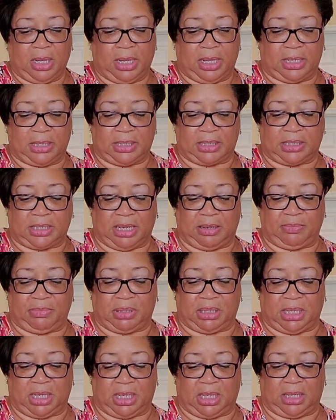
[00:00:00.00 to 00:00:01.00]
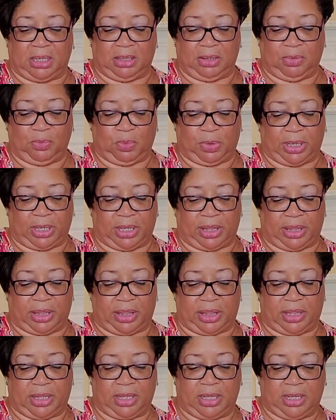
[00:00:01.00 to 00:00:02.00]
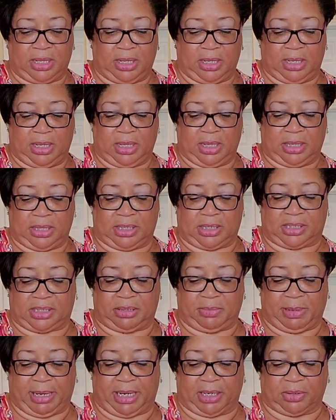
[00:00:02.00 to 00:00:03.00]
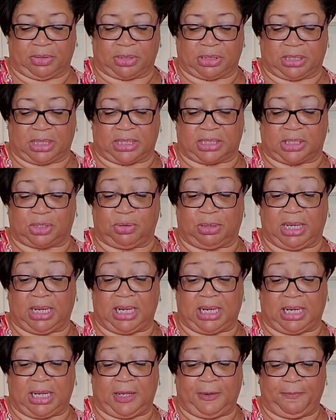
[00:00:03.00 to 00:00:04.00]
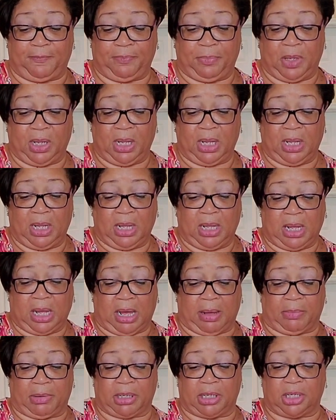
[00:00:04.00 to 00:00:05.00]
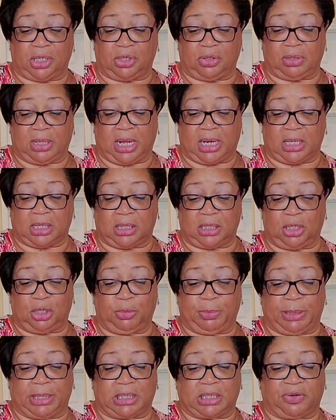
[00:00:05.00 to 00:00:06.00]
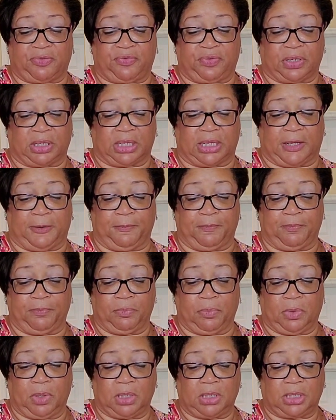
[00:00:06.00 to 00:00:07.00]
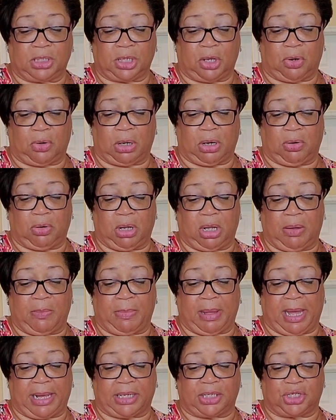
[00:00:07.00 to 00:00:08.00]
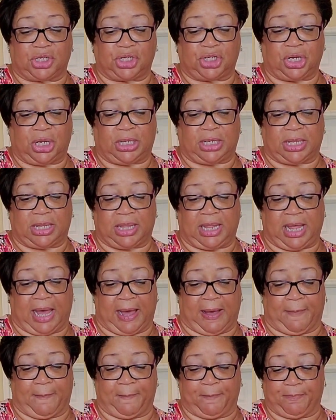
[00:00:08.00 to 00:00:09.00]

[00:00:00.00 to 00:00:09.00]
And the same thing with the tomatoes. Now the zucchini, I'm going to do that a little bit differently, so I'll come back and show you that.